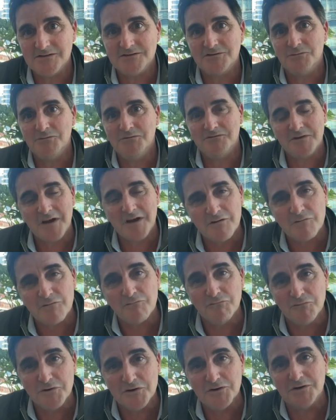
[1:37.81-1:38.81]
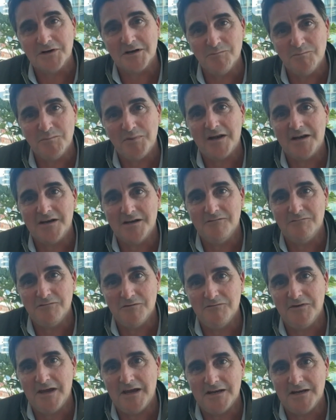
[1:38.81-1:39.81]
So we've got a real competitive
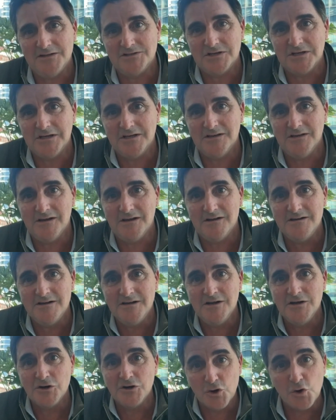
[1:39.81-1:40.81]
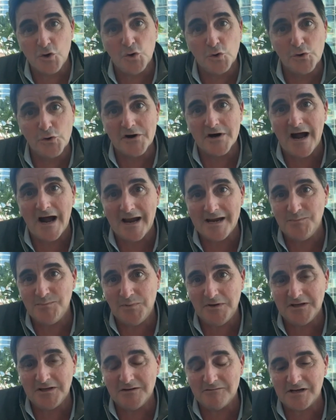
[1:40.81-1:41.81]
advantage in the core
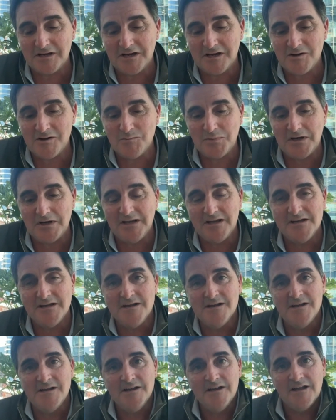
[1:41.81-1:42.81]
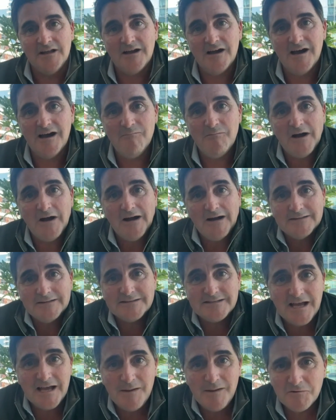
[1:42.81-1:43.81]
IP of the company. On
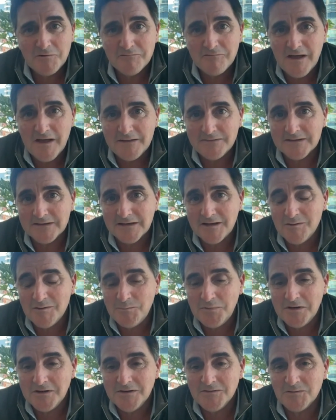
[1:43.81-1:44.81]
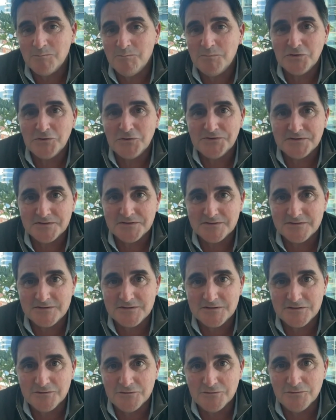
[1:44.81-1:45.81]
top of that, the company is built
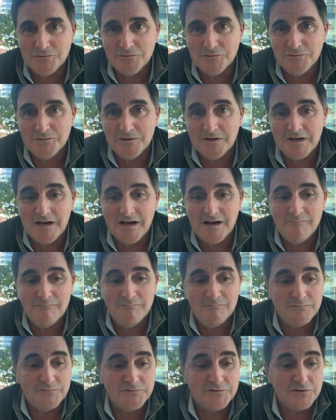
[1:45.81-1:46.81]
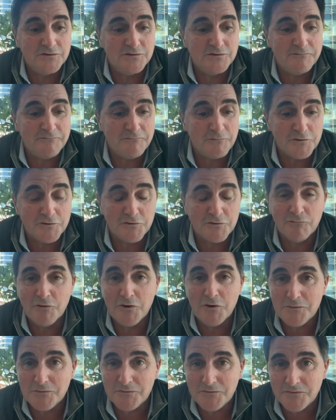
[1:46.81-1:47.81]
for
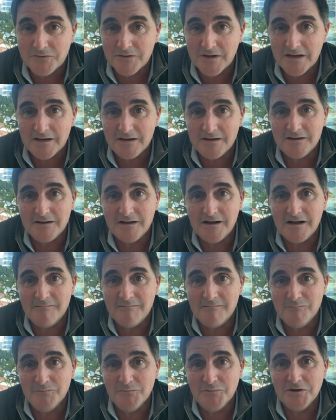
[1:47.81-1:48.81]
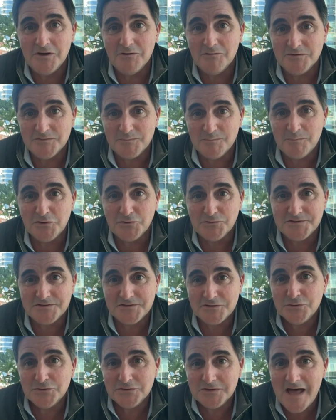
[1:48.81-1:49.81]
growth, and it's built
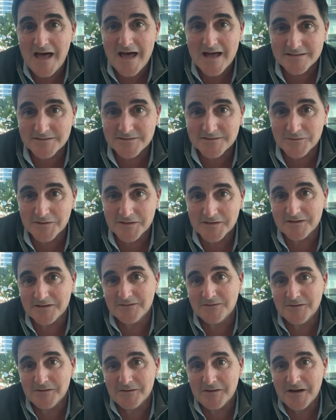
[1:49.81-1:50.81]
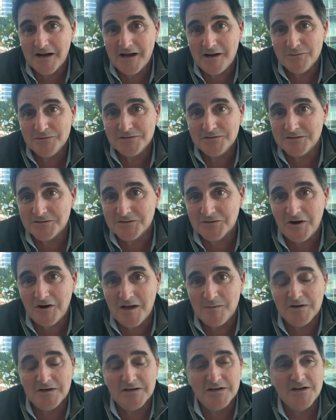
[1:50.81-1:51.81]
to last. Or like I always
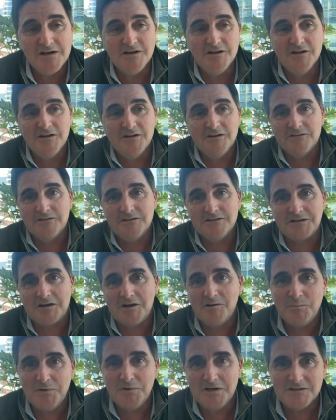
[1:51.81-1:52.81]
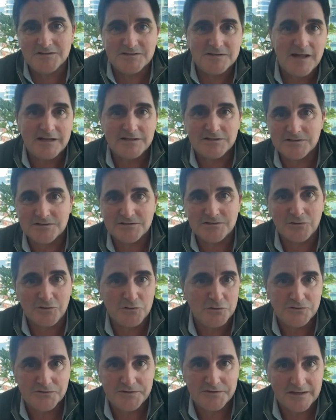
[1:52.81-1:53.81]
describe it, this company is not just a
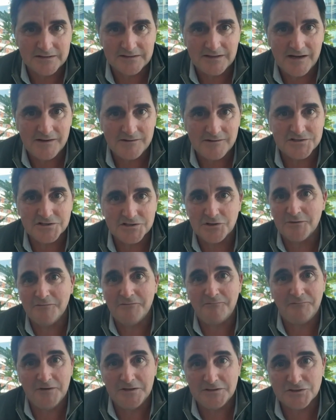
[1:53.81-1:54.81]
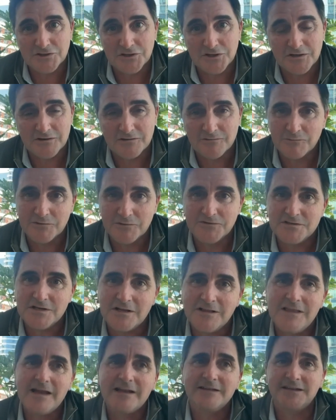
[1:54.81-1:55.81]
cool technology or a feature, which
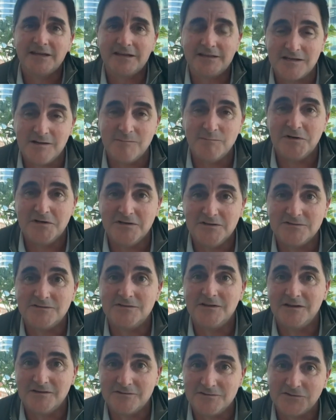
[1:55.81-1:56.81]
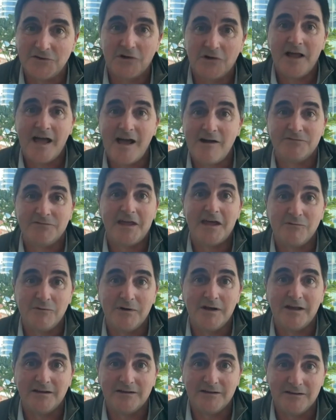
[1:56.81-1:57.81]
a lot of tech companies, they start out that
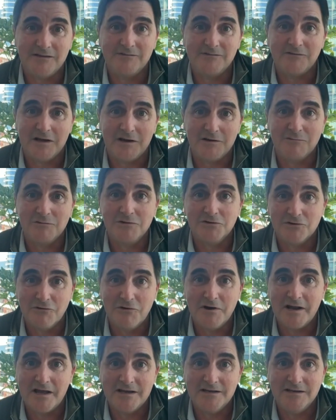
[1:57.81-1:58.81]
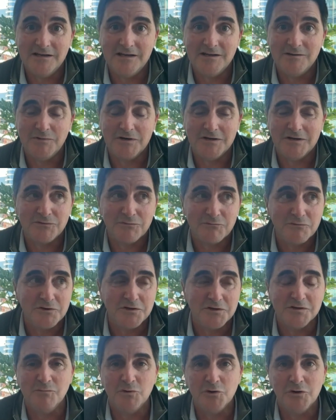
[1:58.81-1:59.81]
way. They've got a real great idea, but it's
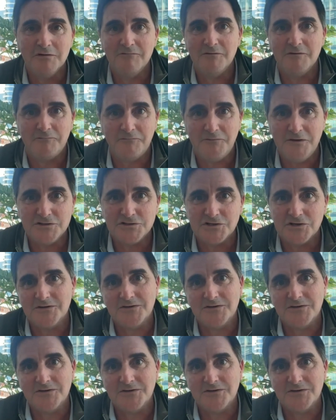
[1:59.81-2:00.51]
really more of a feature.